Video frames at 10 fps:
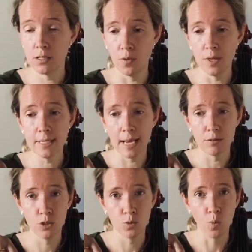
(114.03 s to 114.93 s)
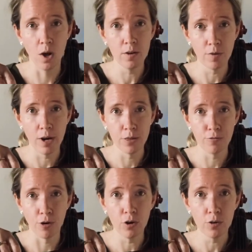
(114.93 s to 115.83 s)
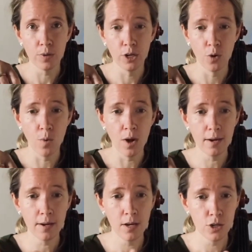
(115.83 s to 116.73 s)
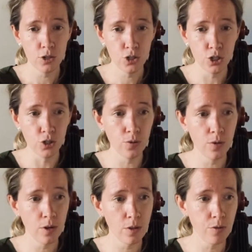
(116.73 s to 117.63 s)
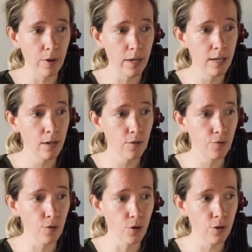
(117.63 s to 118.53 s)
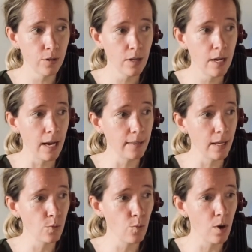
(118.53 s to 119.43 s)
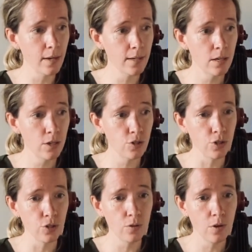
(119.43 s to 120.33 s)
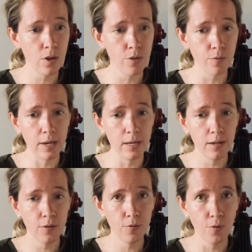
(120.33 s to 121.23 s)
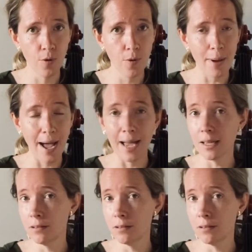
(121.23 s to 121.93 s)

So this counts as 1, right at the frog. We're going to go 1, 2, 3, 4, and then 1, 2, 3, 4 back.